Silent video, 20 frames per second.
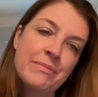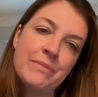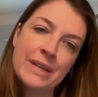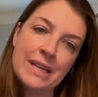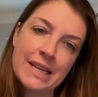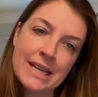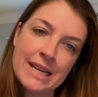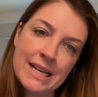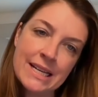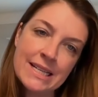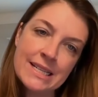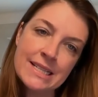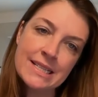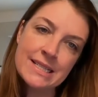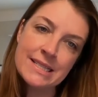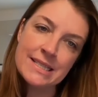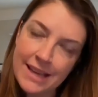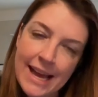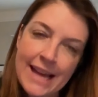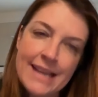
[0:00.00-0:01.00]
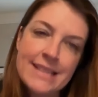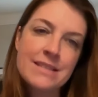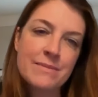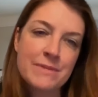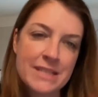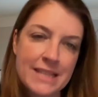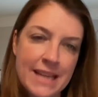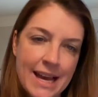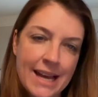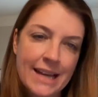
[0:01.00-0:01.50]
because CAASM
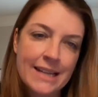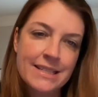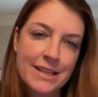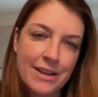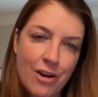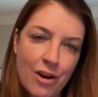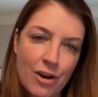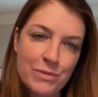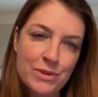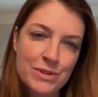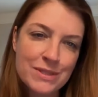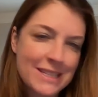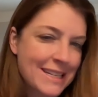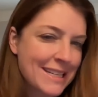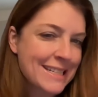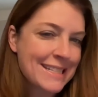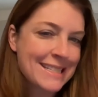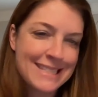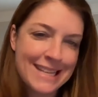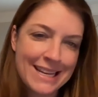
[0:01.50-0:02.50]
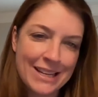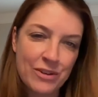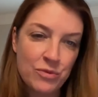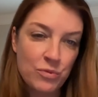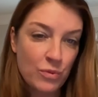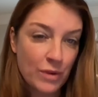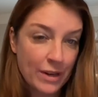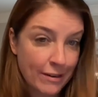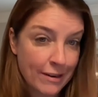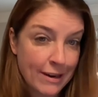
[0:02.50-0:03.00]
is acting almost like a data
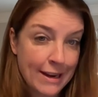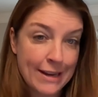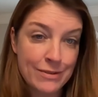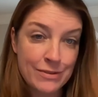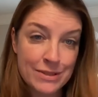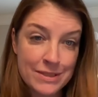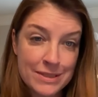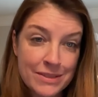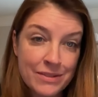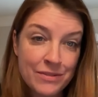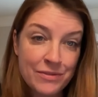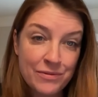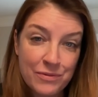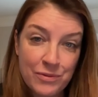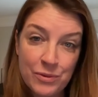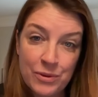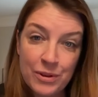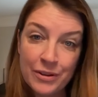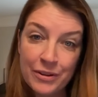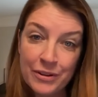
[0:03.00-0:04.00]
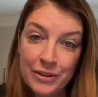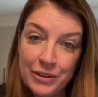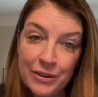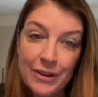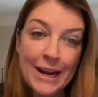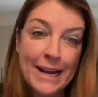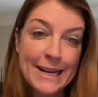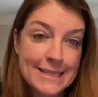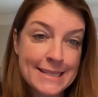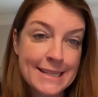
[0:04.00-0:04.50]
warehouse for your
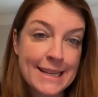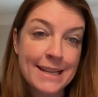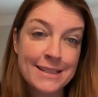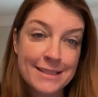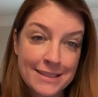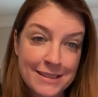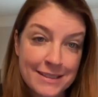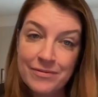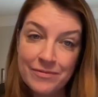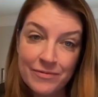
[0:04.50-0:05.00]
asset